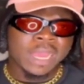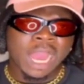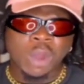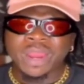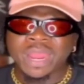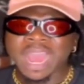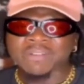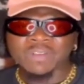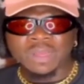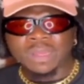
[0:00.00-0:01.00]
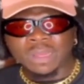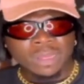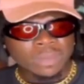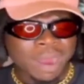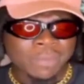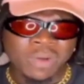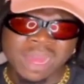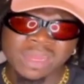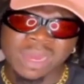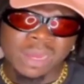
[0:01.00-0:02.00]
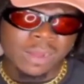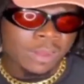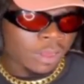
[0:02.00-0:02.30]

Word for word: And we have my brother,